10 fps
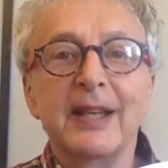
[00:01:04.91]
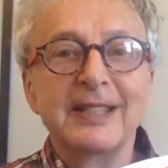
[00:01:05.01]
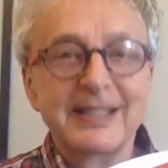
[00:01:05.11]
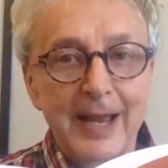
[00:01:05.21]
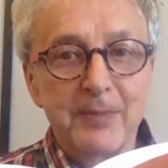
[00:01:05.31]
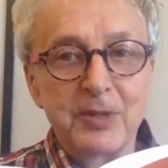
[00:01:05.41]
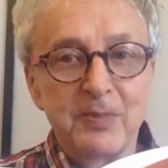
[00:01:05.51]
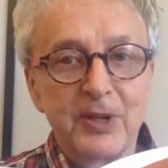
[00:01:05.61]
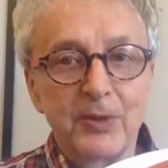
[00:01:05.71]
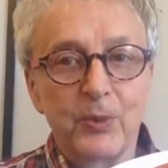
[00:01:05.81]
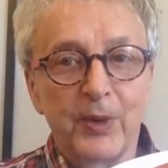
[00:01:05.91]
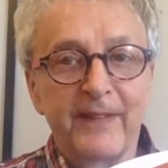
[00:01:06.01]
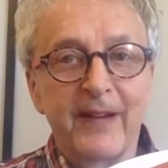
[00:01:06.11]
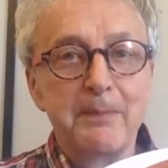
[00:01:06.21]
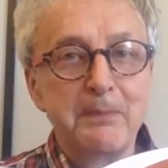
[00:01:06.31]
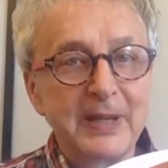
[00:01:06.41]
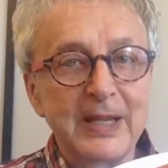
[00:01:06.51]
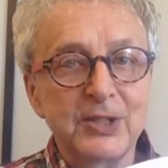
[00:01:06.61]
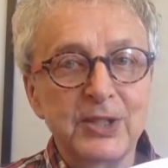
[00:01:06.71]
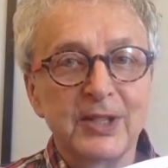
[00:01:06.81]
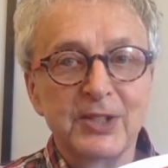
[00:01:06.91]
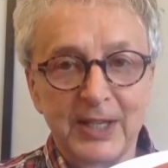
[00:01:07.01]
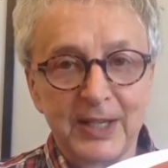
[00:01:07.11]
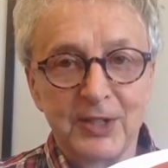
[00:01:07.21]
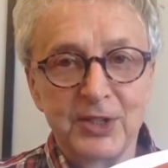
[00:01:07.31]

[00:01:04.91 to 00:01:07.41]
Sam Smith, one of our biggest singing